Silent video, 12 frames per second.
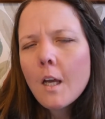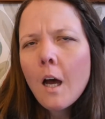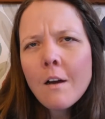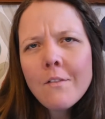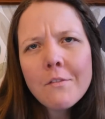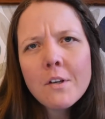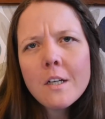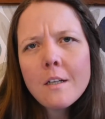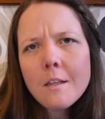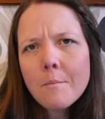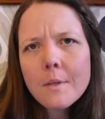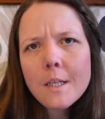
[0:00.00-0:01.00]
I've never
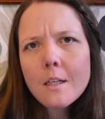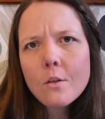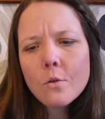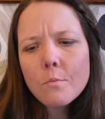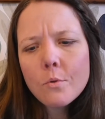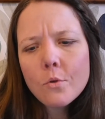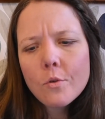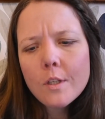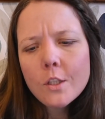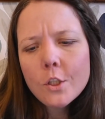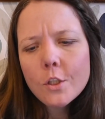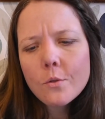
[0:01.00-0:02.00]
heard them being called
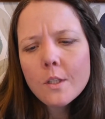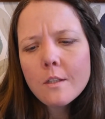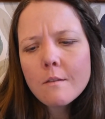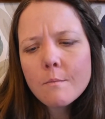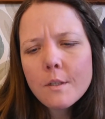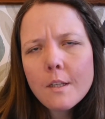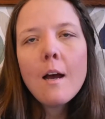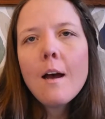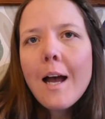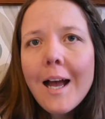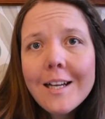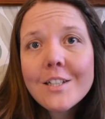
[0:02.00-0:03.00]
boring chewers, but
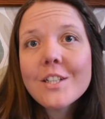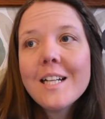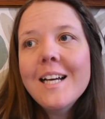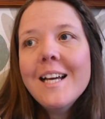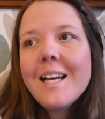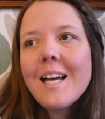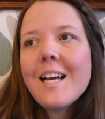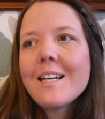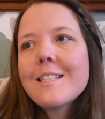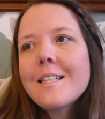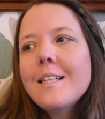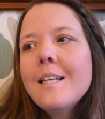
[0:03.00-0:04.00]
actually,
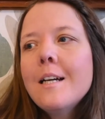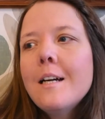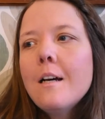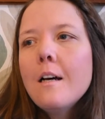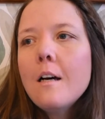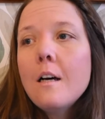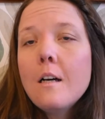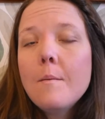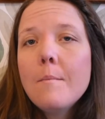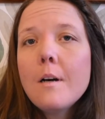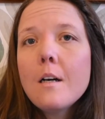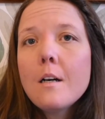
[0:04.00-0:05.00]

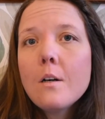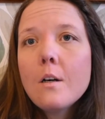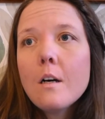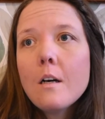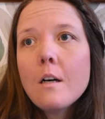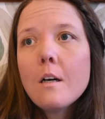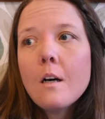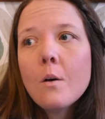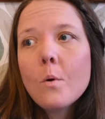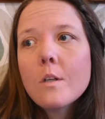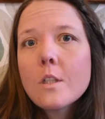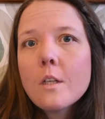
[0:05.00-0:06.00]
I
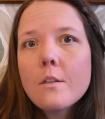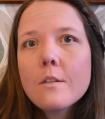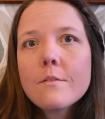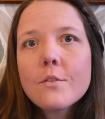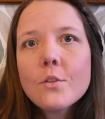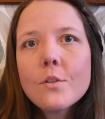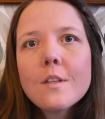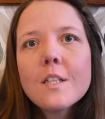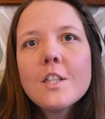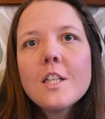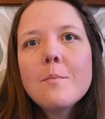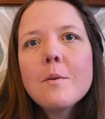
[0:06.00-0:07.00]
watched loads of Shaun the
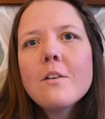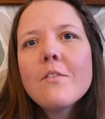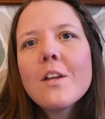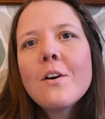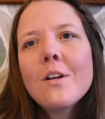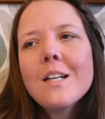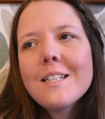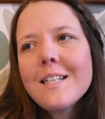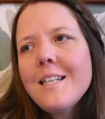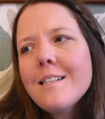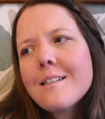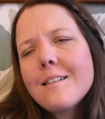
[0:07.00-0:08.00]
Sheep over the
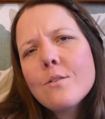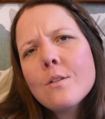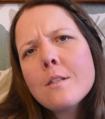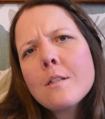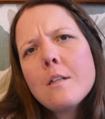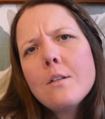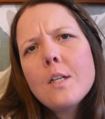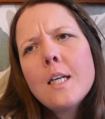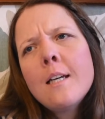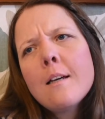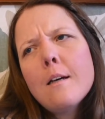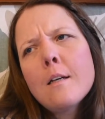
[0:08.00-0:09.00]
holidays, and it was
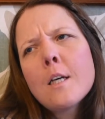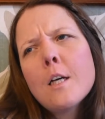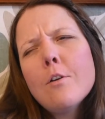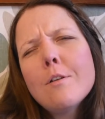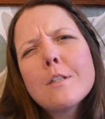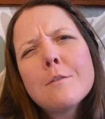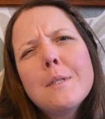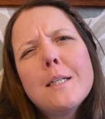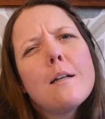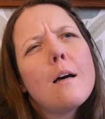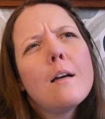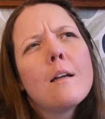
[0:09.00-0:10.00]
slowly occurring to me,
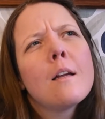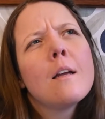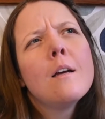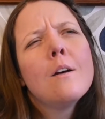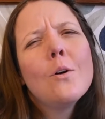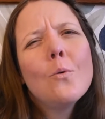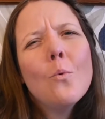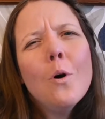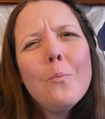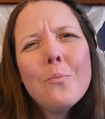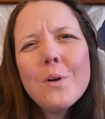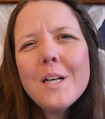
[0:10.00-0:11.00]
like,
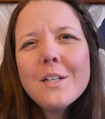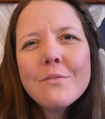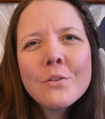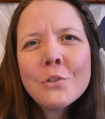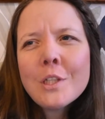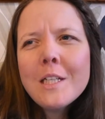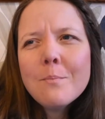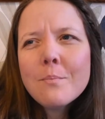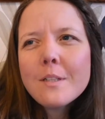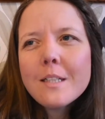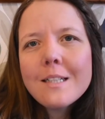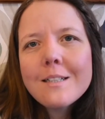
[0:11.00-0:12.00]
what breed of sheep
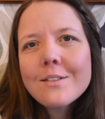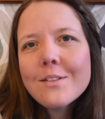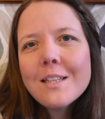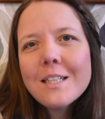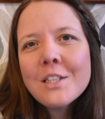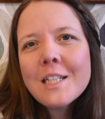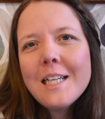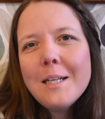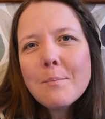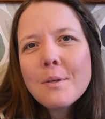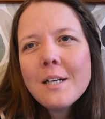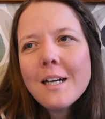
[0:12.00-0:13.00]
is Shaun the Sheep?